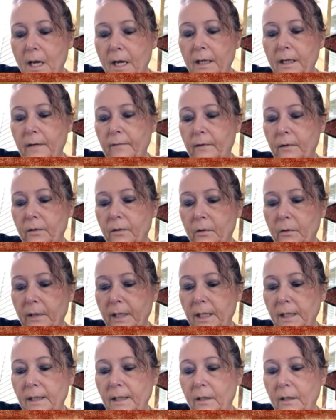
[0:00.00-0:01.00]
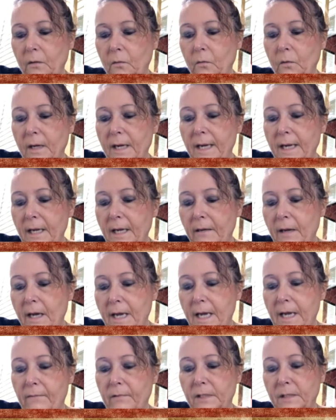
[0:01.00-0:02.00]
I never throw anything away.
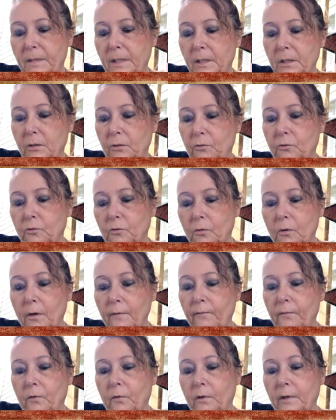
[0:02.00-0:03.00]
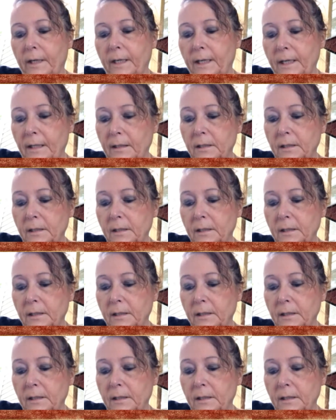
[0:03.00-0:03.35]
I have a special drawer for it.